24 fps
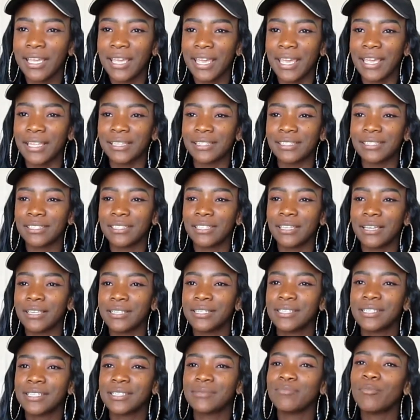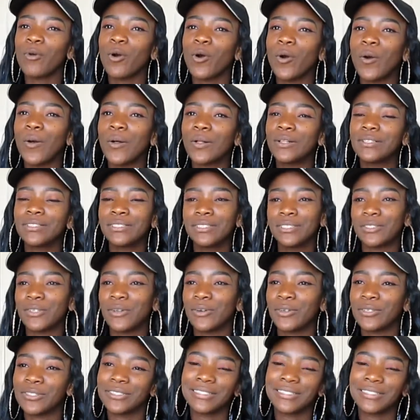It's small, you know,